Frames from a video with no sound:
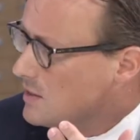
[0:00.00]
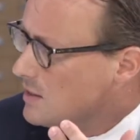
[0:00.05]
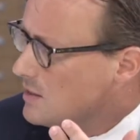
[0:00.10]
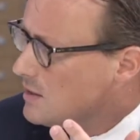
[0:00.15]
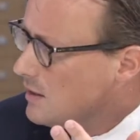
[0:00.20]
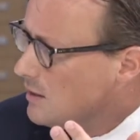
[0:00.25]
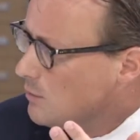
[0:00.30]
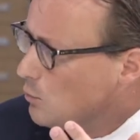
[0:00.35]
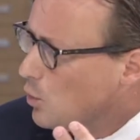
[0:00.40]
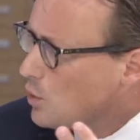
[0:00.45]
in,
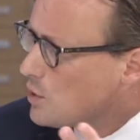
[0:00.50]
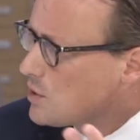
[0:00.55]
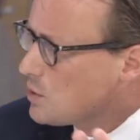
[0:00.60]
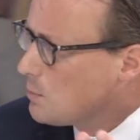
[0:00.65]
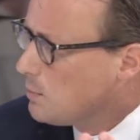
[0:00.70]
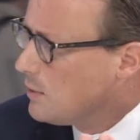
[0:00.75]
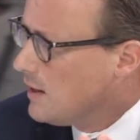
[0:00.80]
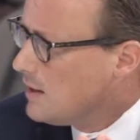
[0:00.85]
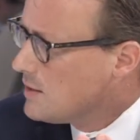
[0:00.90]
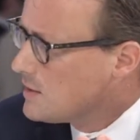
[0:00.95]
in water
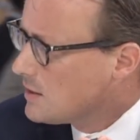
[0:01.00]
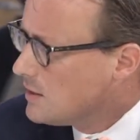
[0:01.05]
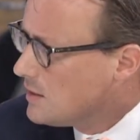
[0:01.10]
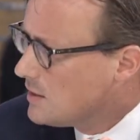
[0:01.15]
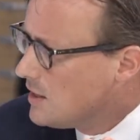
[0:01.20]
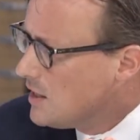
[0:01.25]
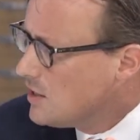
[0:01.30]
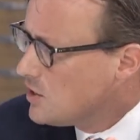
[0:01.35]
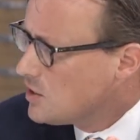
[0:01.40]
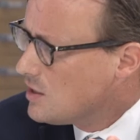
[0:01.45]
supply and
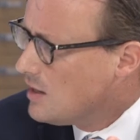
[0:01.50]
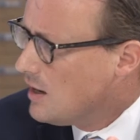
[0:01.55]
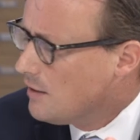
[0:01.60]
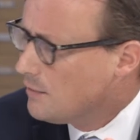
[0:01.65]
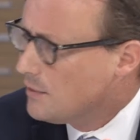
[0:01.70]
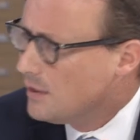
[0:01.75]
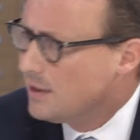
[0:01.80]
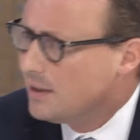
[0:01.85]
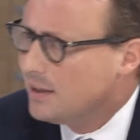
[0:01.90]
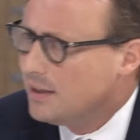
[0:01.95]
sanitation have
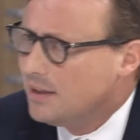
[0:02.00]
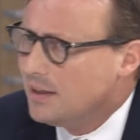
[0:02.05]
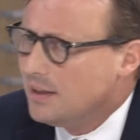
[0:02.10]
a,